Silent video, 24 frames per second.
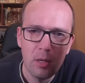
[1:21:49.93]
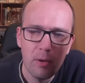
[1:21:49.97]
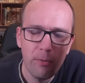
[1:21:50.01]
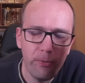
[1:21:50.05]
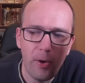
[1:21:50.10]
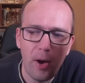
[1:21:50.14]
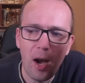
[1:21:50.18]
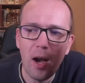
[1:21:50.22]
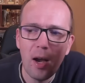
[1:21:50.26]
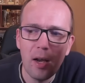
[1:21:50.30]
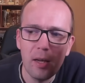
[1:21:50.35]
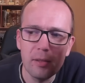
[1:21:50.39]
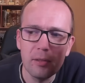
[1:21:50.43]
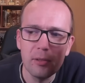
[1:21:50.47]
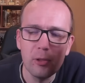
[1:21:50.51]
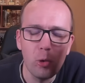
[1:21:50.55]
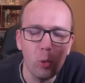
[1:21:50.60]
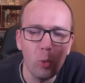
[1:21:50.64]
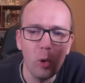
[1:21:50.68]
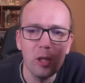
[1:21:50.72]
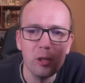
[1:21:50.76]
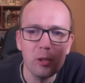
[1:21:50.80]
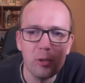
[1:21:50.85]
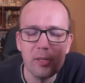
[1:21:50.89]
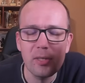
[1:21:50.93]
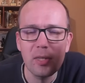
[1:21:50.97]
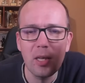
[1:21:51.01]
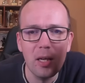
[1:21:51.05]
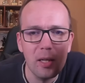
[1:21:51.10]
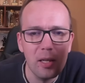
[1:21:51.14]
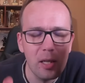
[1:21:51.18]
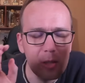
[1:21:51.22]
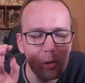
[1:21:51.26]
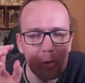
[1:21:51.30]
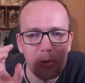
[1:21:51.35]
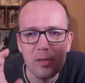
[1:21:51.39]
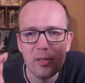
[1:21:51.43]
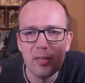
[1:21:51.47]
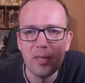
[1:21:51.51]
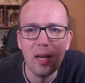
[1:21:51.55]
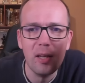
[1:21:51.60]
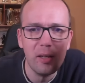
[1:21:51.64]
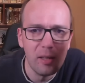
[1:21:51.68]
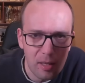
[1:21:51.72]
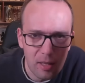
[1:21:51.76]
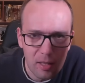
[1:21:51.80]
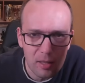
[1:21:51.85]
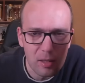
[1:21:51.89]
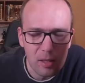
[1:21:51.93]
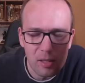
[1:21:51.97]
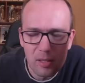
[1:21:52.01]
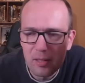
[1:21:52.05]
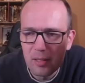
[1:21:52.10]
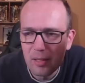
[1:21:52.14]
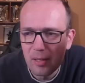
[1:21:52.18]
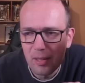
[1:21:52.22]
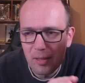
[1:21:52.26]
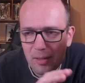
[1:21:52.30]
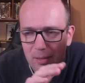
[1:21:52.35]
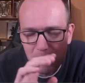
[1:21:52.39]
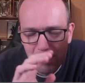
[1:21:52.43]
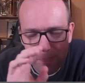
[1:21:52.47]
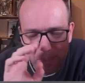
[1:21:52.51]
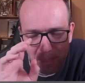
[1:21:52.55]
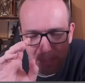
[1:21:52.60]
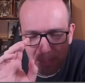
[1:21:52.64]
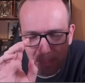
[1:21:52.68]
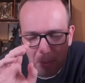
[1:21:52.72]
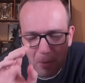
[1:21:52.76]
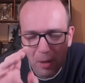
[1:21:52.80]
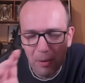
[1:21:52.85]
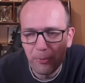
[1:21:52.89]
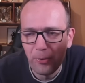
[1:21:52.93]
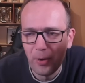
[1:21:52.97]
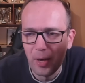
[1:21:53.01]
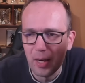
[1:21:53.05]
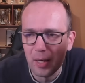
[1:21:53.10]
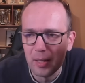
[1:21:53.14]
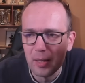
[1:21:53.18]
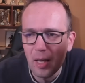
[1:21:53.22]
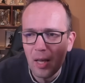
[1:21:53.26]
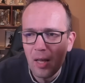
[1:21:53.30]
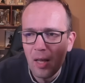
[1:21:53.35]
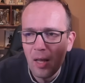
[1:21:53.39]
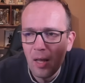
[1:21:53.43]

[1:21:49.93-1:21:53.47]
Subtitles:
Fine, you want to study it, you study it. It's perfect.